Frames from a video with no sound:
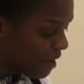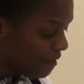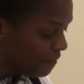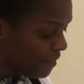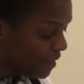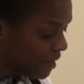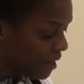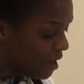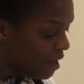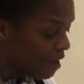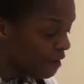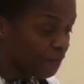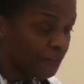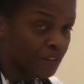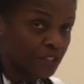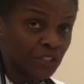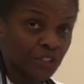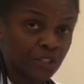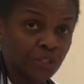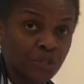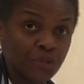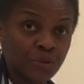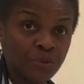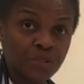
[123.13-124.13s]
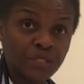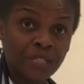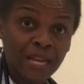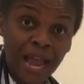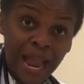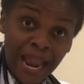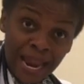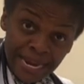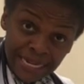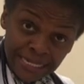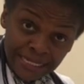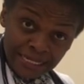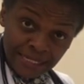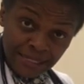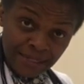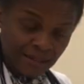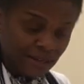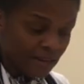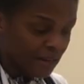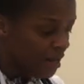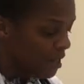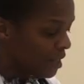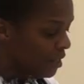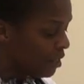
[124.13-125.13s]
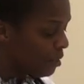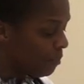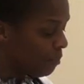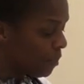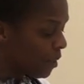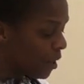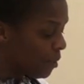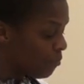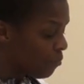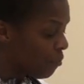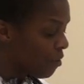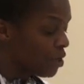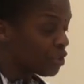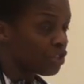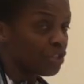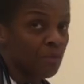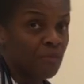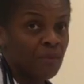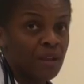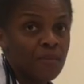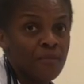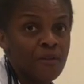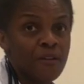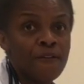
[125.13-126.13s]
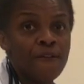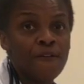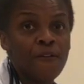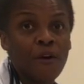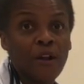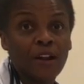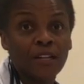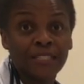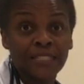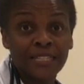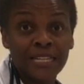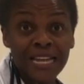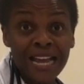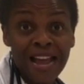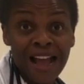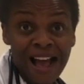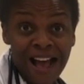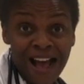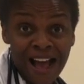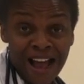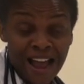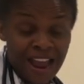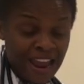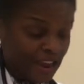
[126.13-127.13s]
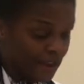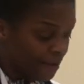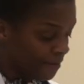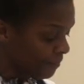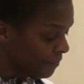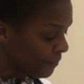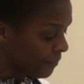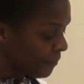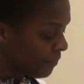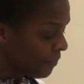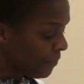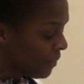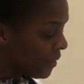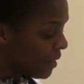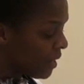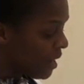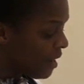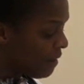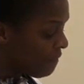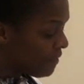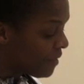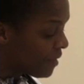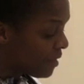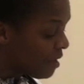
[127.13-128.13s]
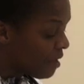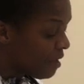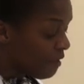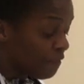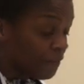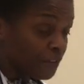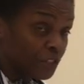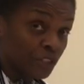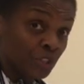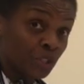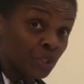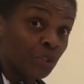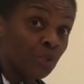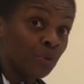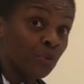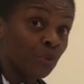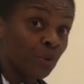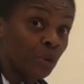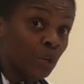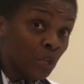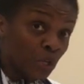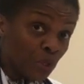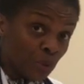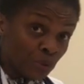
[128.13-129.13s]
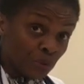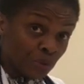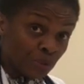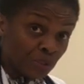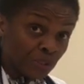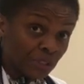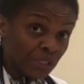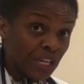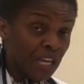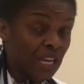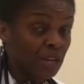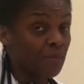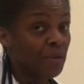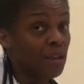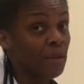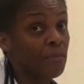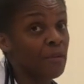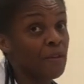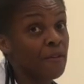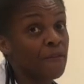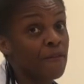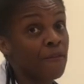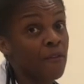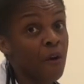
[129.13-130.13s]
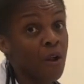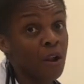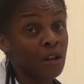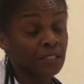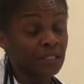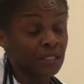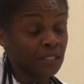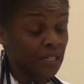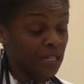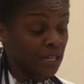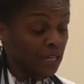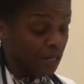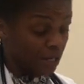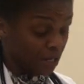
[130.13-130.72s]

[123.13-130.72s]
if the cuff is too tight, the blood pressure may be falsely high. If the cuff is too loose, it may be falsely